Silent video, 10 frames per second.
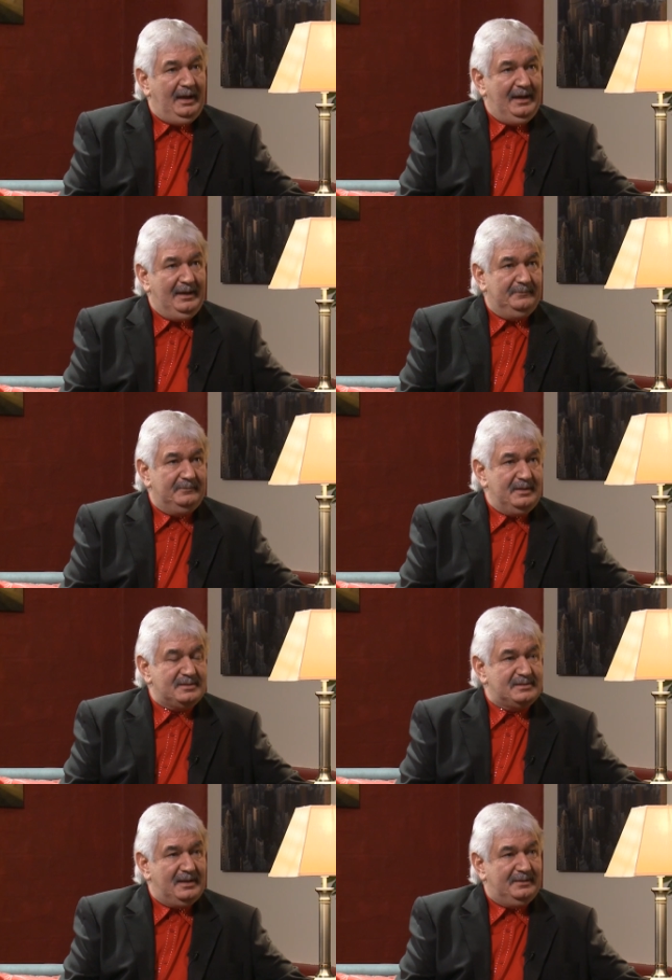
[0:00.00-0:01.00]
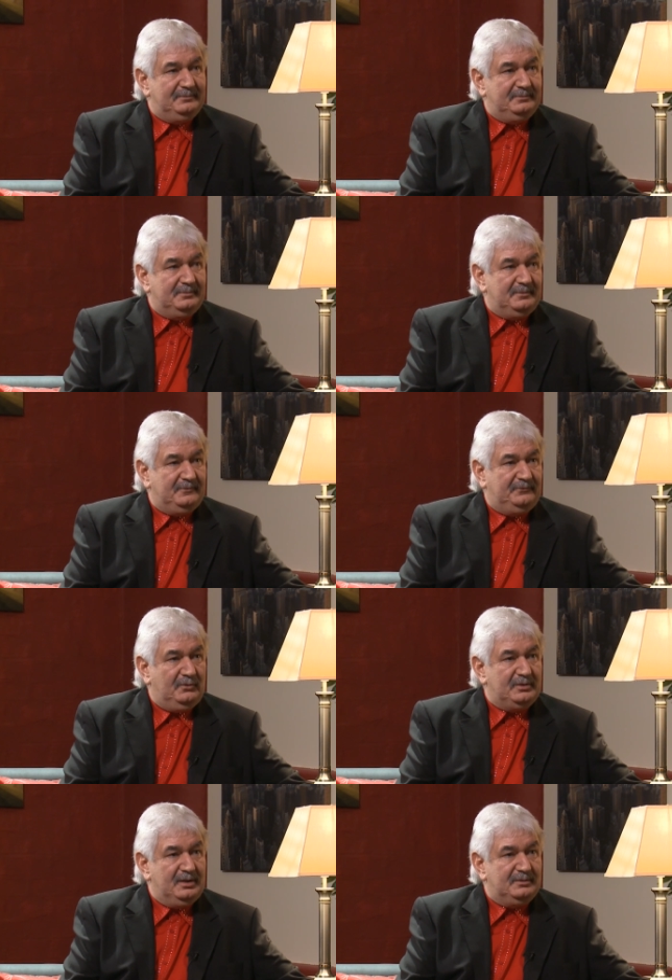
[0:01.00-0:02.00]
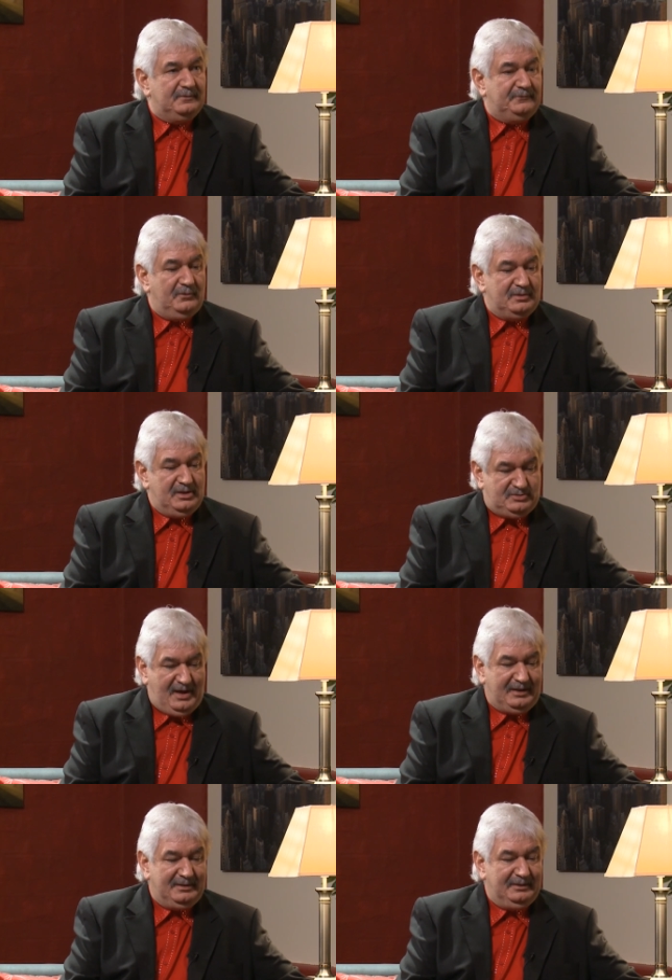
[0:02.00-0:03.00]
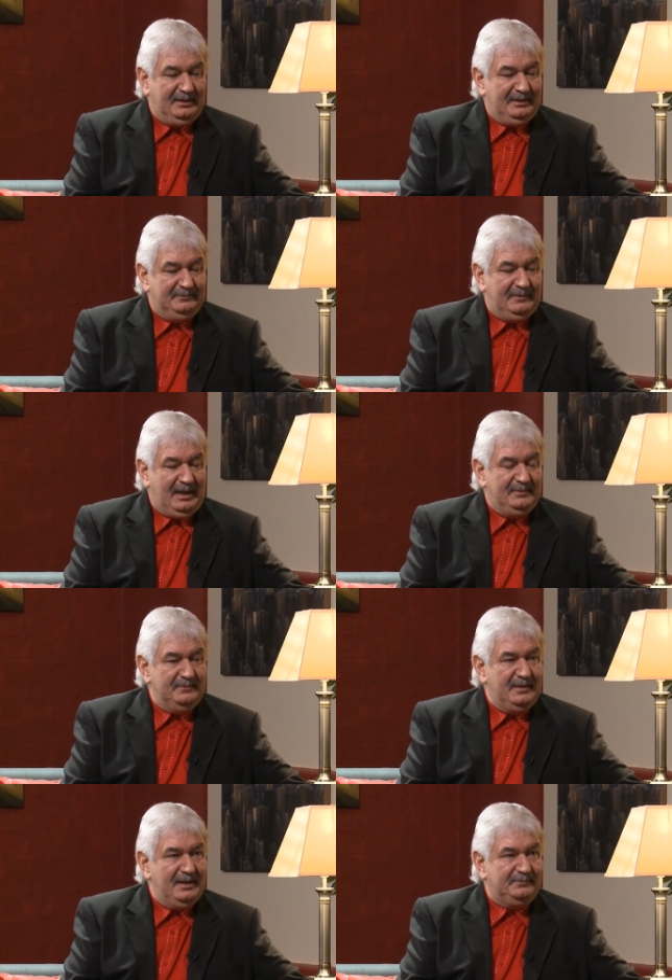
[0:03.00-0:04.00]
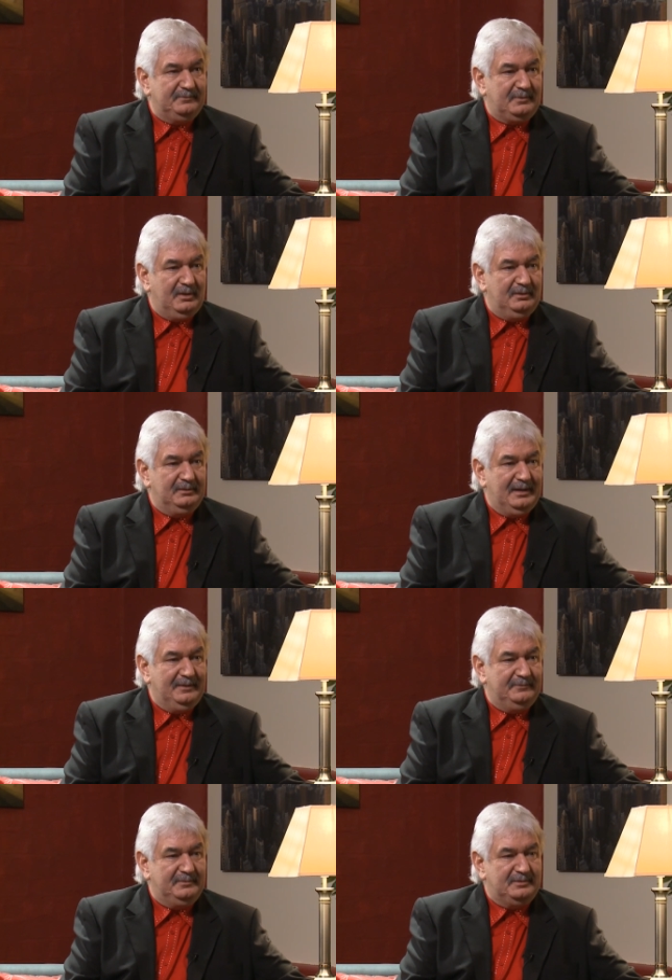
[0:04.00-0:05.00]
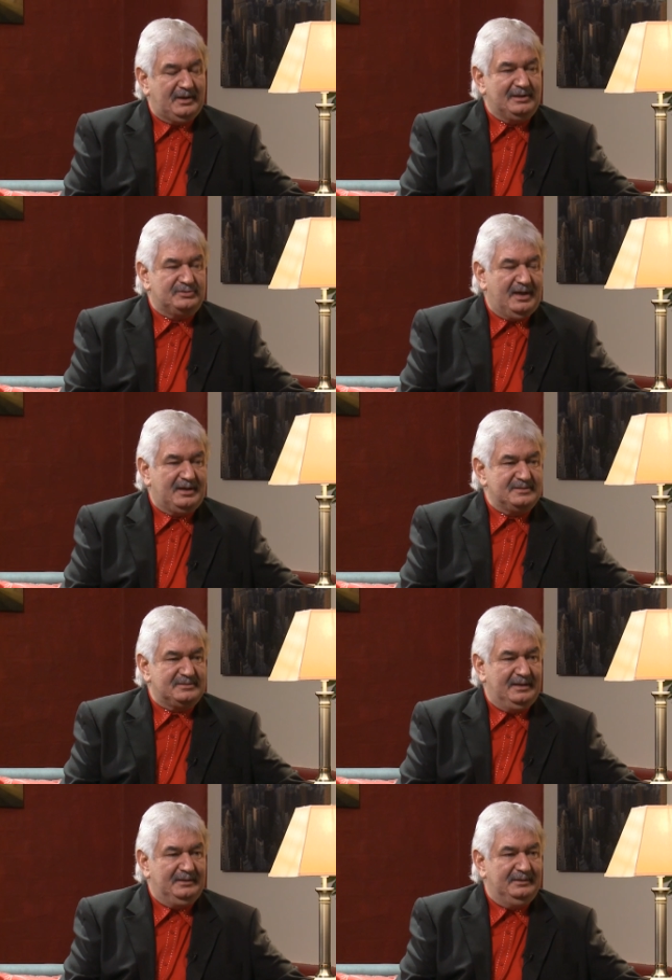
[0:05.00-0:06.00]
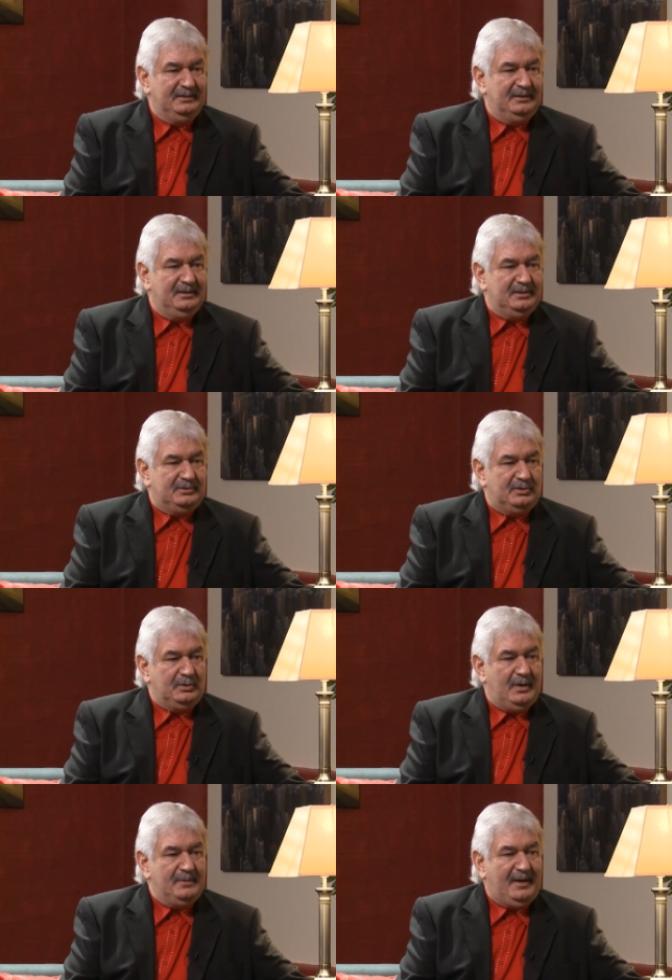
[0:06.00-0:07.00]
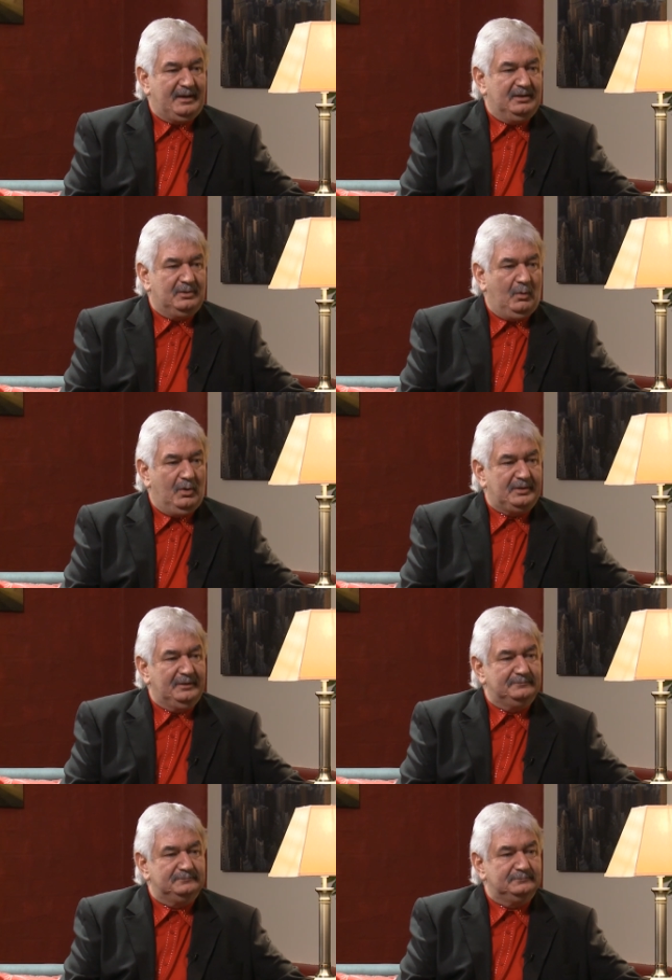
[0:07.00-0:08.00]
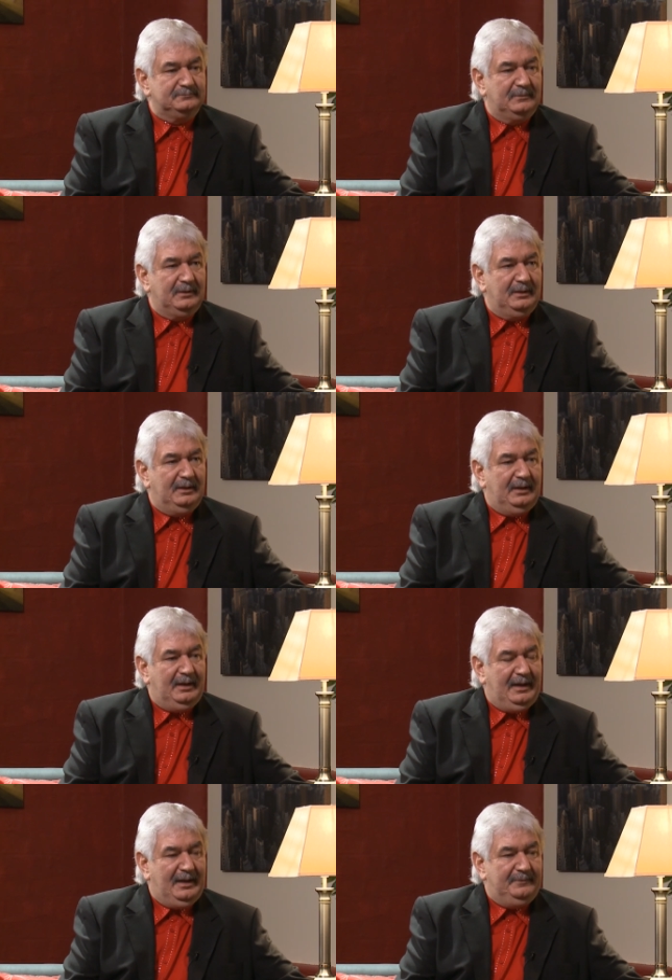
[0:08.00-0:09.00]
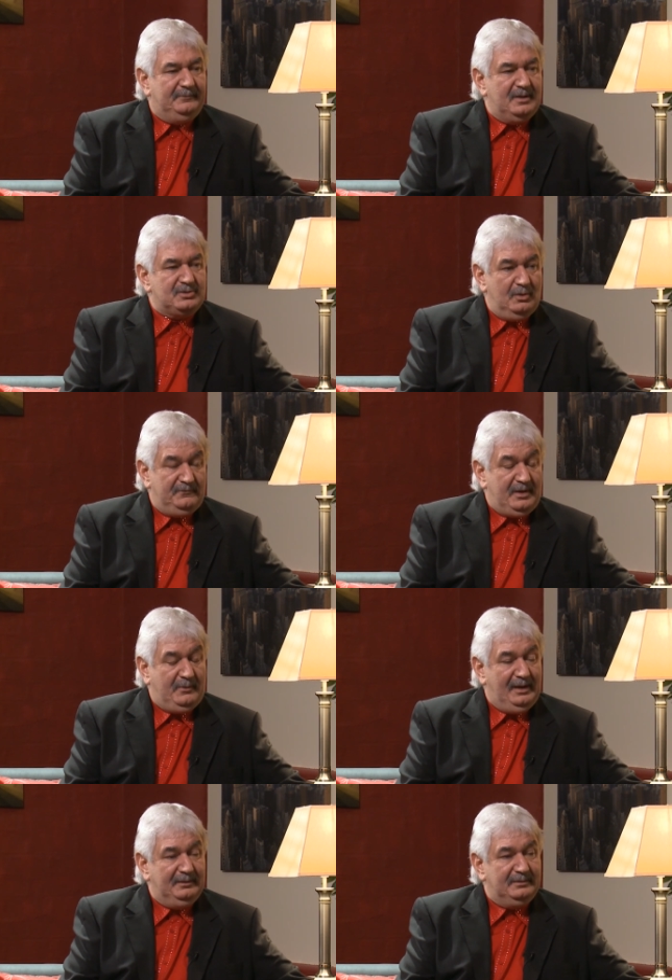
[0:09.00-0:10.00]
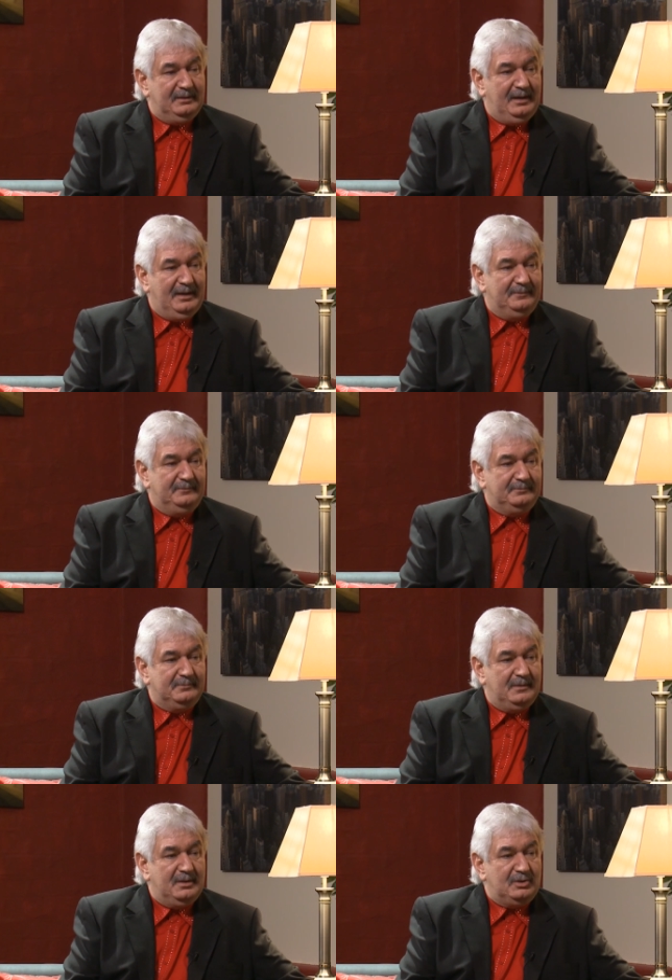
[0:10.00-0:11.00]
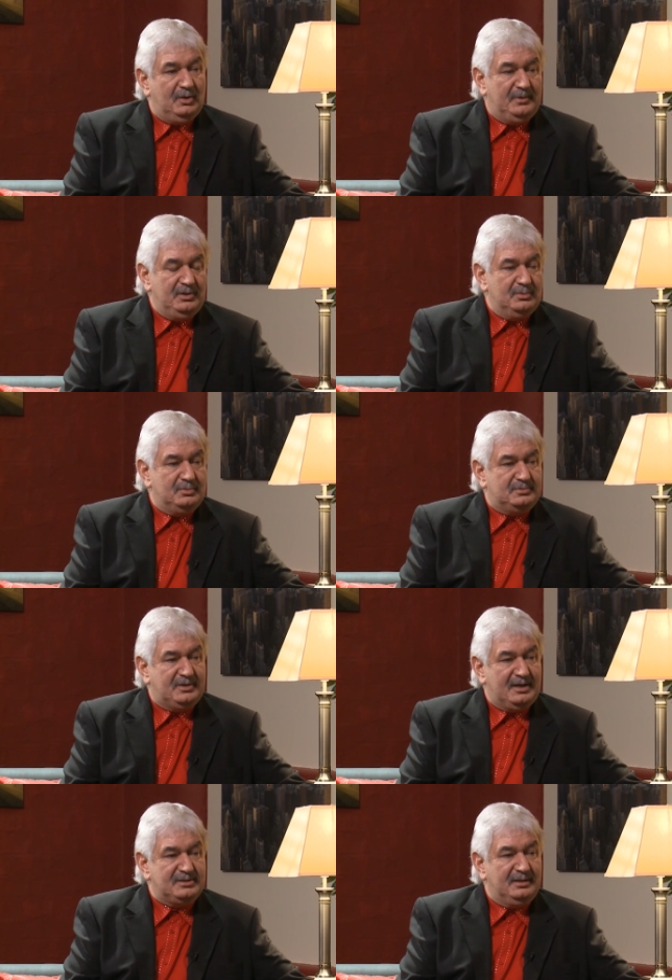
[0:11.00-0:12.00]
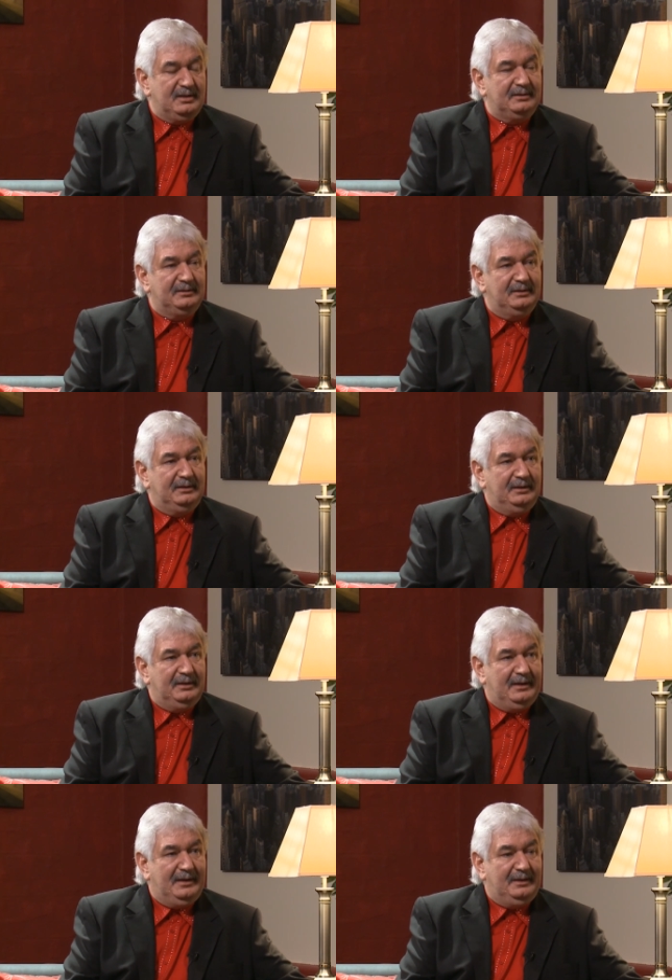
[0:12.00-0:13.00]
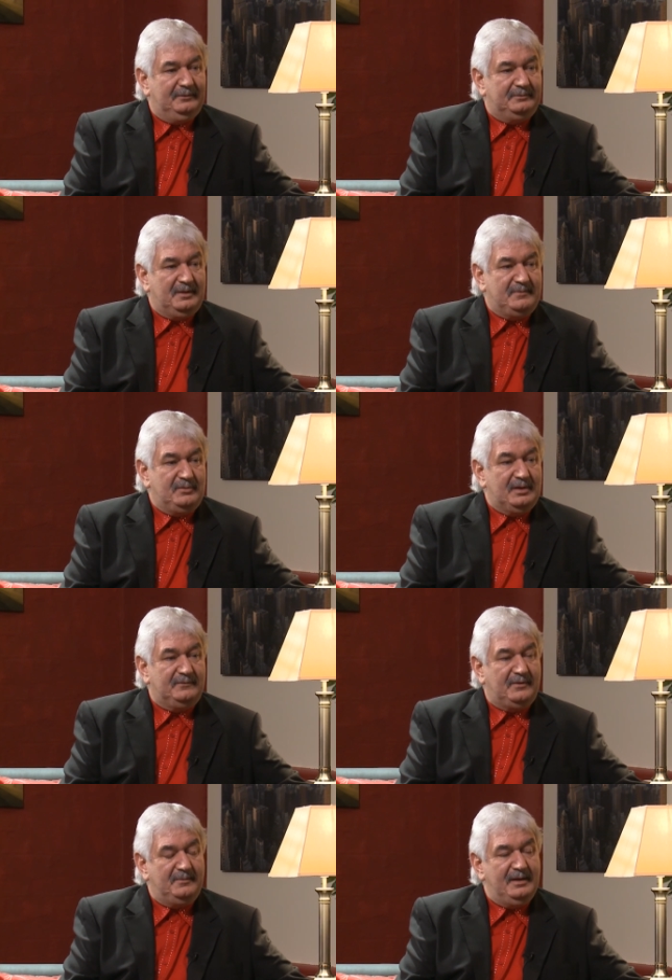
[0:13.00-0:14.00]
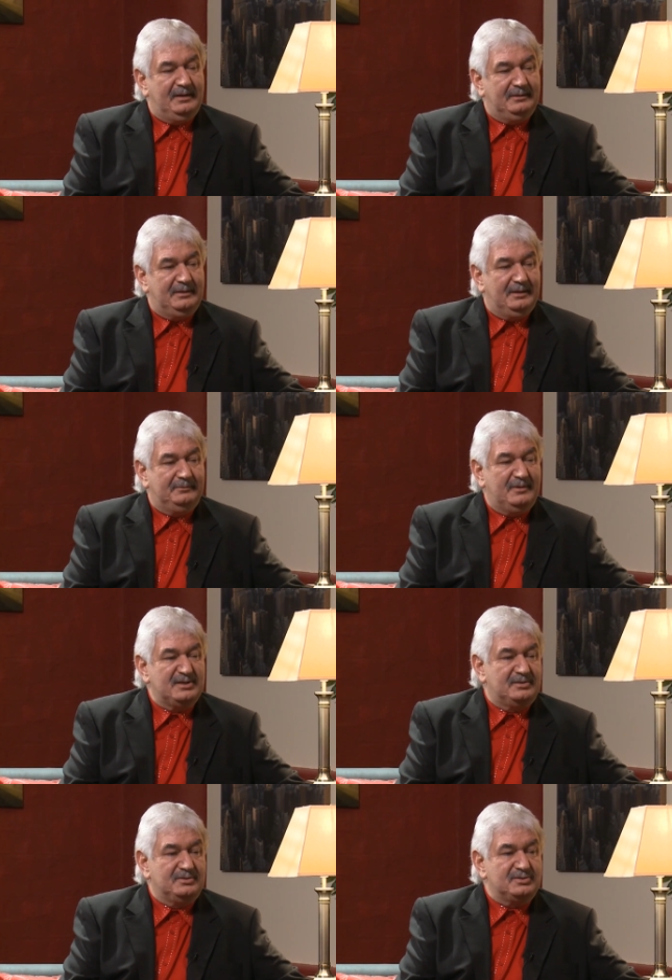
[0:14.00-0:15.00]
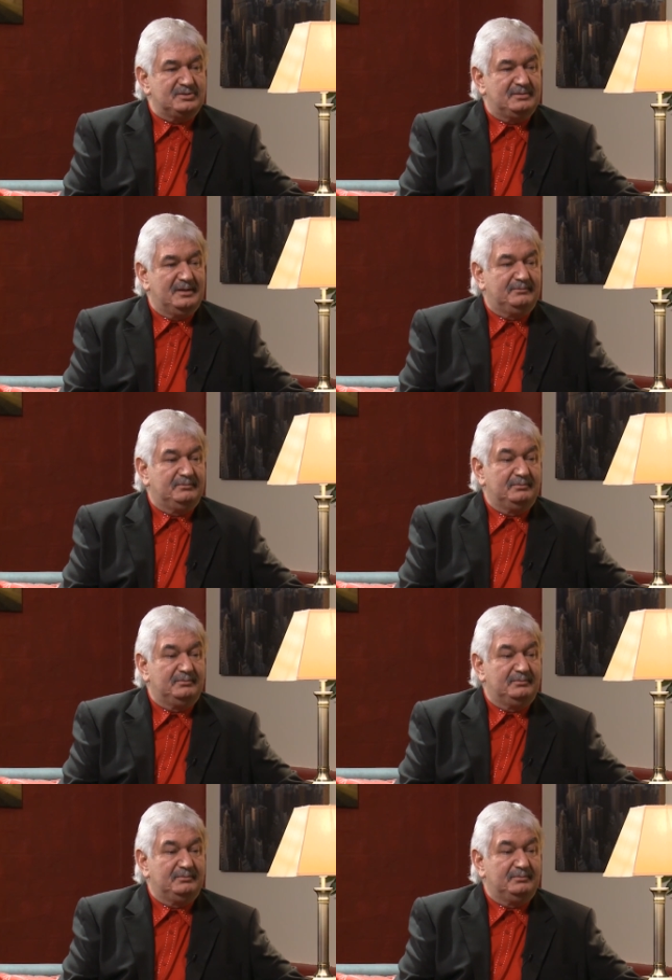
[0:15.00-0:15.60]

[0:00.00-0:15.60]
Um, it's a 14, 14 track um, album, yeah, yeah. called, uh, the title track is uh, Turn the Wine Back into Water. Yeah. Um, it's going very well. a um, couple of new tracks on it uh, that have been written for me, and the uh, rest are just uh,